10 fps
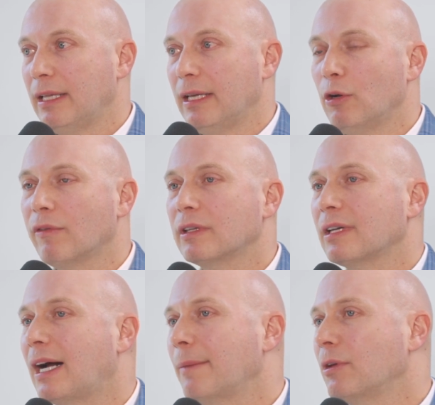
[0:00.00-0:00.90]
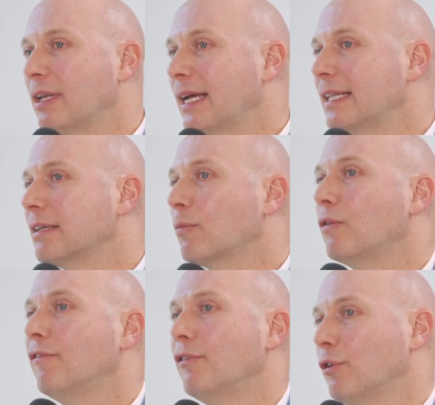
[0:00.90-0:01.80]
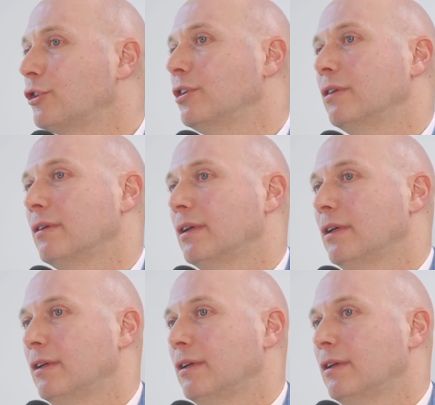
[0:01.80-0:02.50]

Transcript: And over time, you're going to get some conversion.